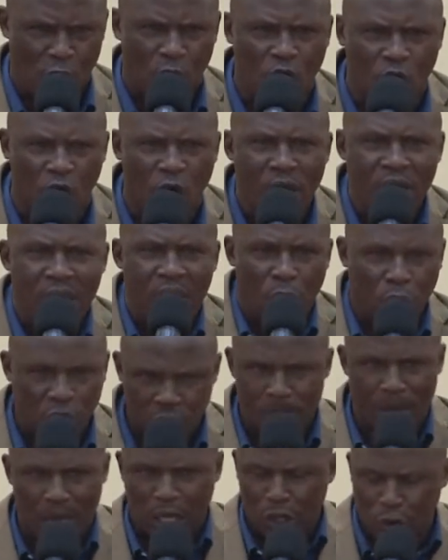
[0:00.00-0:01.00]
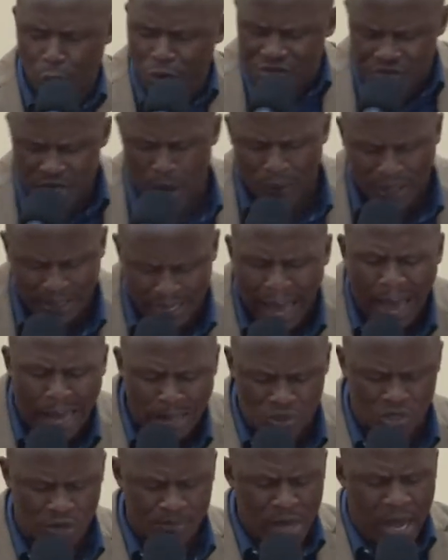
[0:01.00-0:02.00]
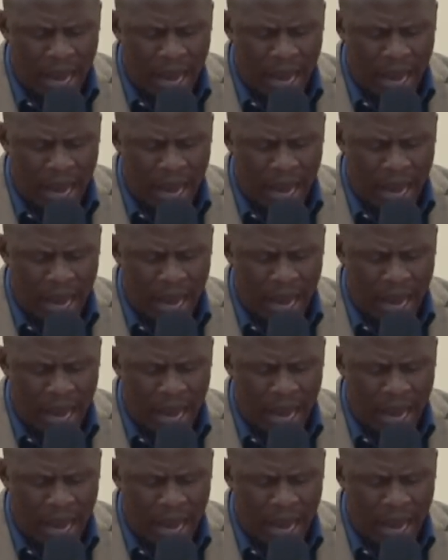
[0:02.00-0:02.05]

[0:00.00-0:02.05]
yoke. We may lose our lives